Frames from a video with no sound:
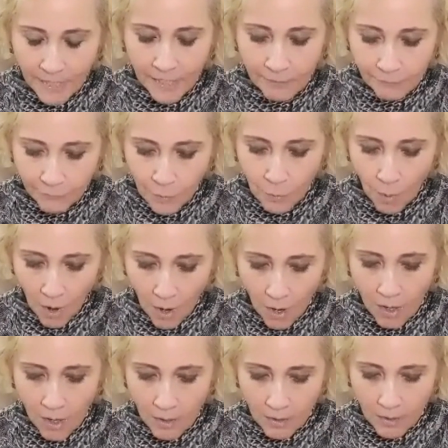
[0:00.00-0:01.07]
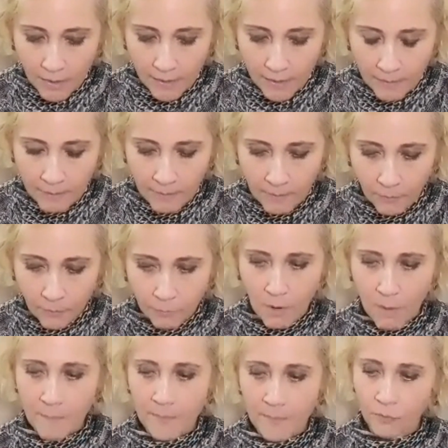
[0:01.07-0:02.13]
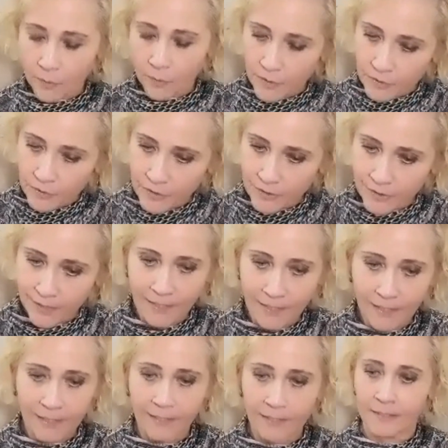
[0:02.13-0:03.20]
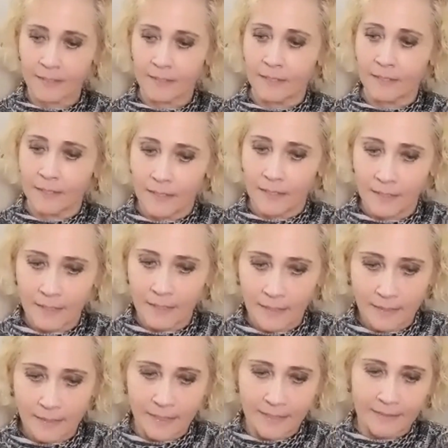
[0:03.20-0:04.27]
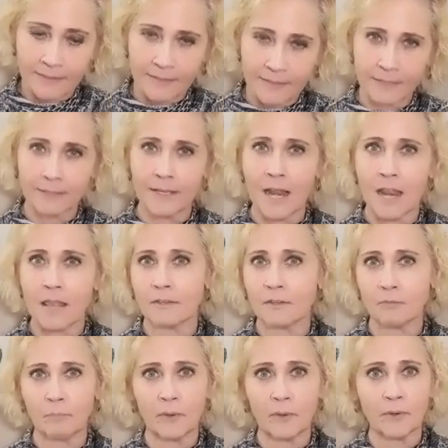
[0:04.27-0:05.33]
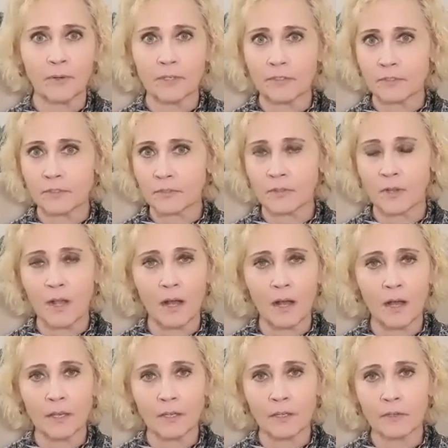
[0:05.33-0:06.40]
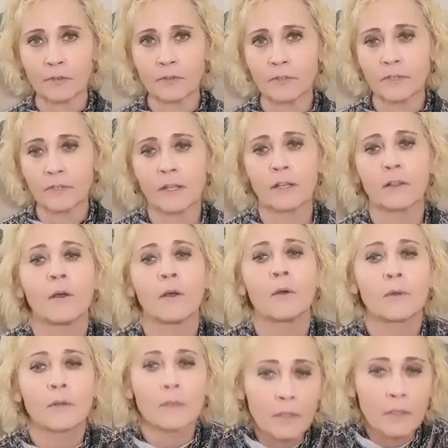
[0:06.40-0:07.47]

if you are in those moments where you just can't like the sunlight of the spirit is just gone and you're just getting lower and